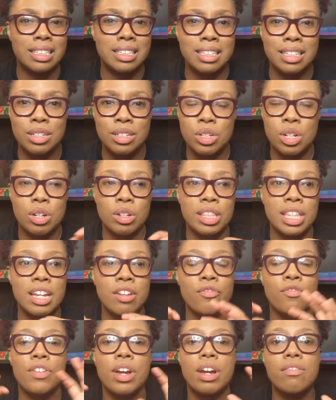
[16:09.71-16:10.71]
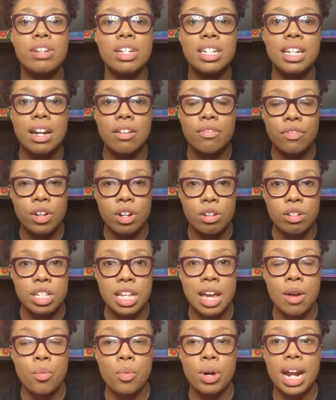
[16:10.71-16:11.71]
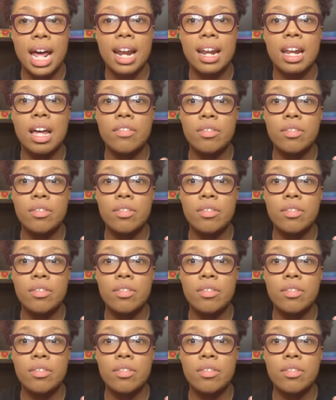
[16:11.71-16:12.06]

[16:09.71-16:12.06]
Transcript: they're very diverse. And what I love